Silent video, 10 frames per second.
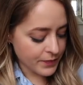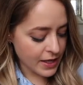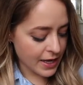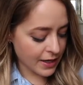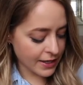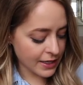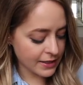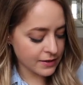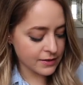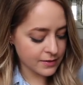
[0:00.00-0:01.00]
yeah, like a
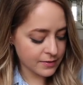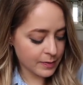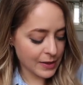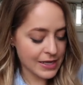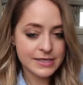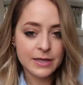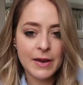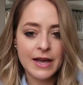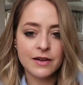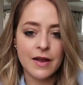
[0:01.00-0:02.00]
little plastic
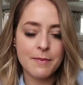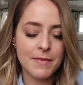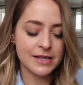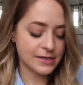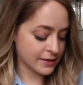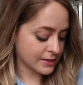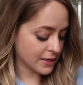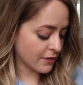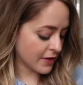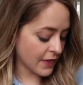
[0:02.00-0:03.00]
bag of like medicine
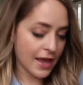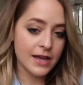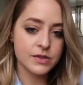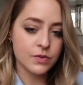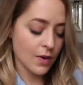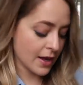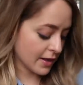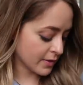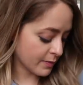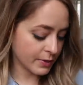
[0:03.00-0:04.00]
stuff in there as
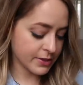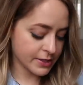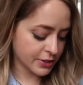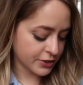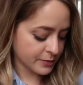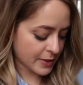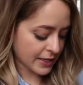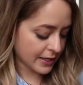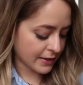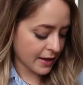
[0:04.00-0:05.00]
well. Put the tissues
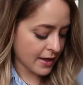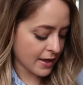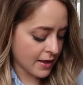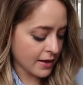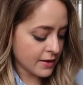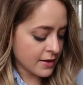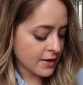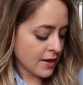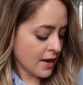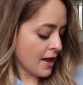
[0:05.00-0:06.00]
back in there.
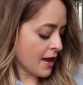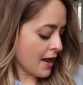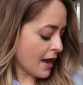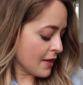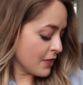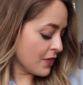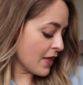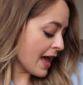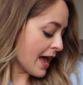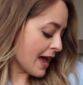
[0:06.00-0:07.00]
And
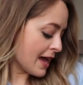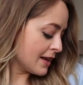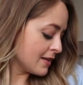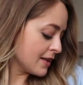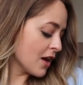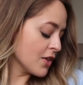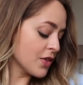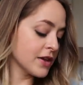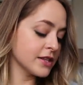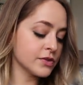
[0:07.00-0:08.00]
then the other
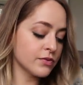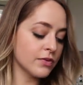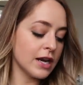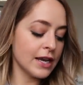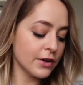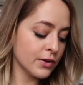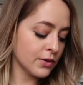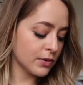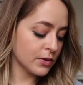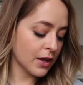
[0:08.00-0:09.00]
thing that's really
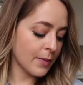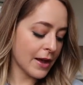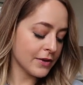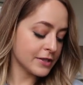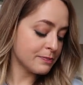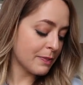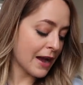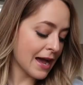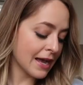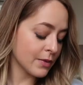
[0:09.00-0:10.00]
cool about this
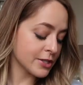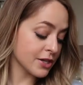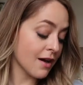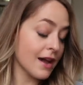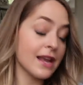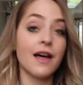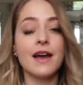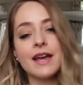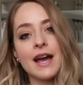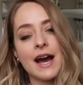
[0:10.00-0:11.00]
bag, which I
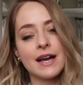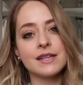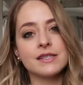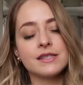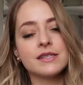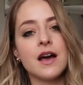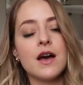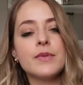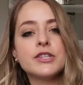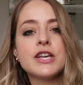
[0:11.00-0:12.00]
like as
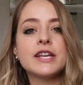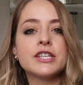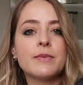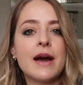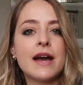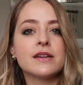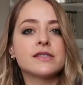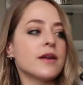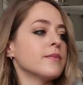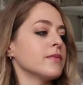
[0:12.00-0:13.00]
a changing bag,
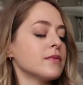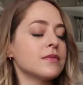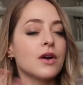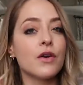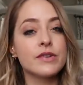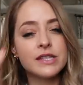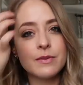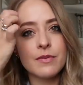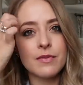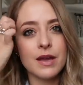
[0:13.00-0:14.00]
because I'm
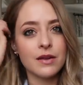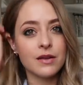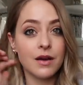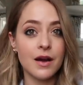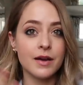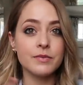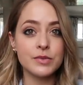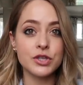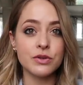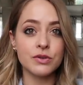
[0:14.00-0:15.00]
obviously I
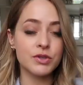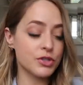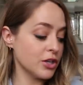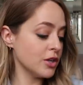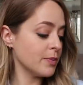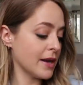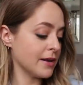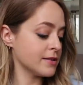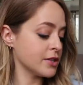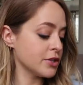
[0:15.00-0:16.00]
do YouTube
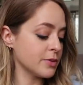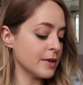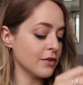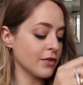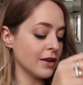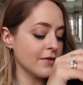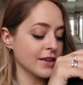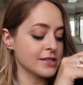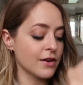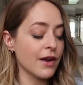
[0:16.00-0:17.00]
and social media for a
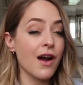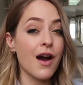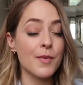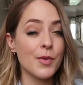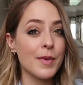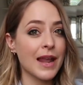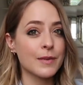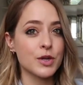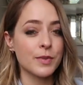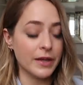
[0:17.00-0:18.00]
living, so I'm on my
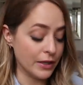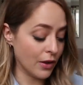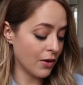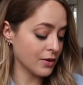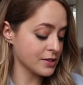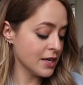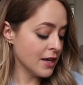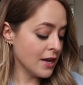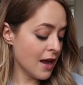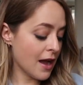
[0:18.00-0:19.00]
laptop a lot.
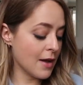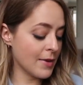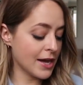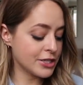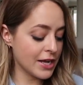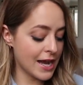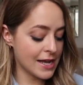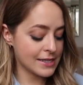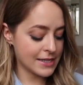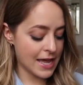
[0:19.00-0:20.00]
It actually
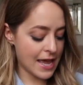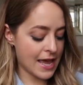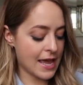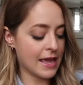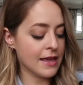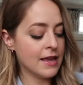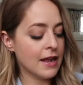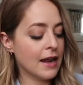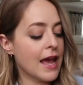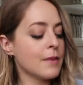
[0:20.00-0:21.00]
has a
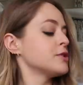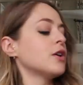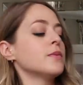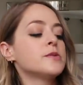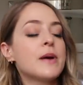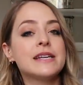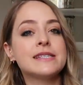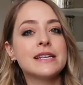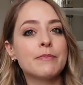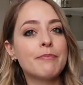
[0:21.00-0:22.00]
laptop
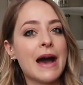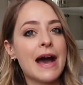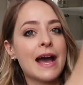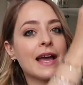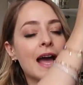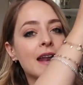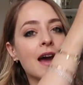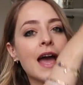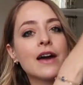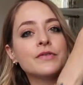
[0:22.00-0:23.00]
space in the back, and
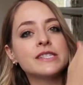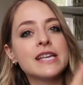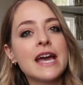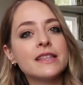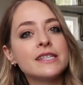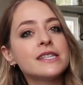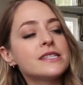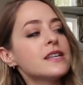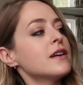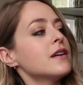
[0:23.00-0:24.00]
I have to say, this
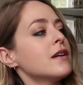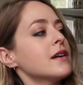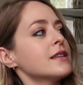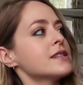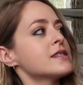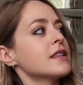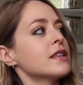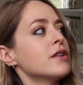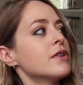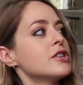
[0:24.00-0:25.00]
is the, I think this is like
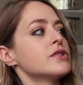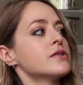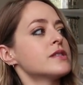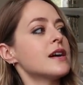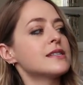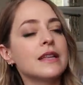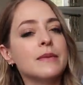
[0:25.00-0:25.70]
the original size,